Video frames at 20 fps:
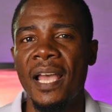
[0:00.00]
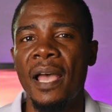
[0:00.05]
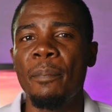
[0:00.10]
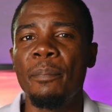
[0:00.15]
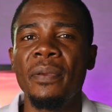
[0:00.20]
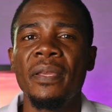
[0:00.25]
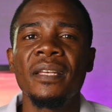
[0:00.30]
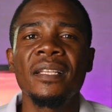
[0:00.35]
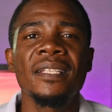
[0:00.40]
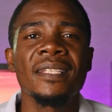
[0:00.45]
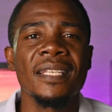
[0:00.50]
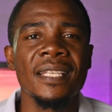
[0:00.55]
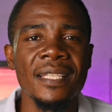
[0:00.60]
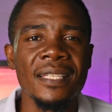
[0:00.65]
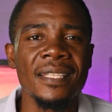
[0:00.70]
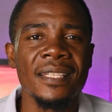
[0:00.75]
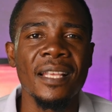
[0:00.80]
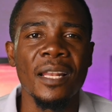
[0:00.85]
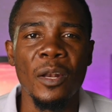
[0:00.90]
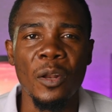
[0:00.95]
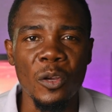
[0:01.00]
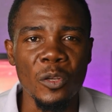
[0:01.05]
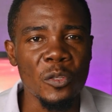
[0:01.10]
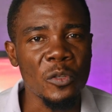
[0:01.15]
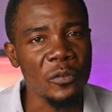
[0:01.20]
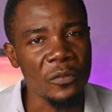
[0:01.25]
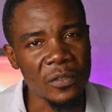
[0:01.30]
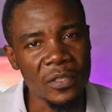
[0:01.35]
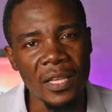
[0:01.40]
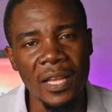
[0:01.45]
happened since the
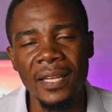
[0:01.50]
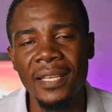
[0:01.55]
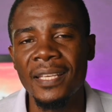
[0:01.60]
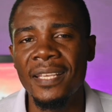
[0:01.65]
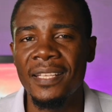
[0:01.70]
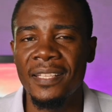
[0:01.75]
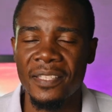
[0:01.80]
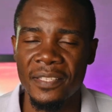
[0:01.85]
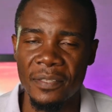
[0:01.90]
launch of Starlink in